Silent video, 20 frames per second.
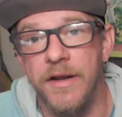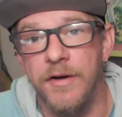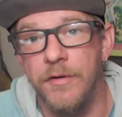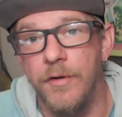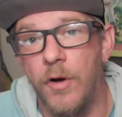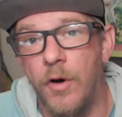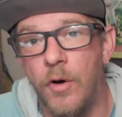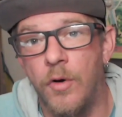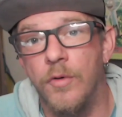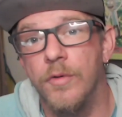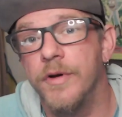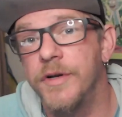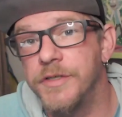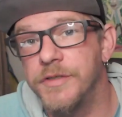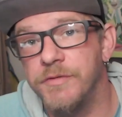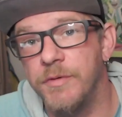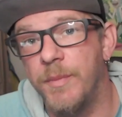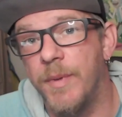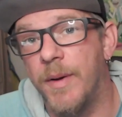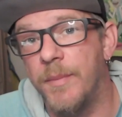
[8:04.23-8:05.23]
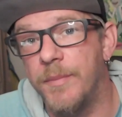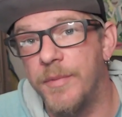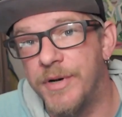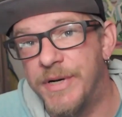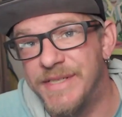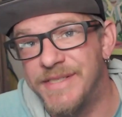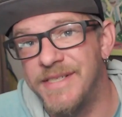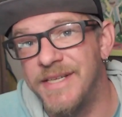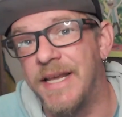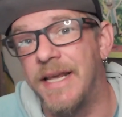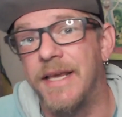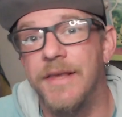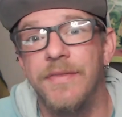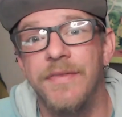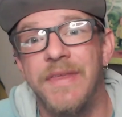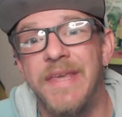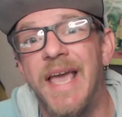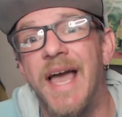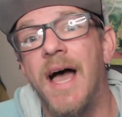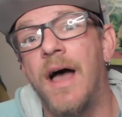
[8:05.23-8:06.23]
and always remember to take
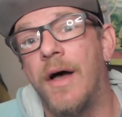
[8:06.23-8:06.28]
the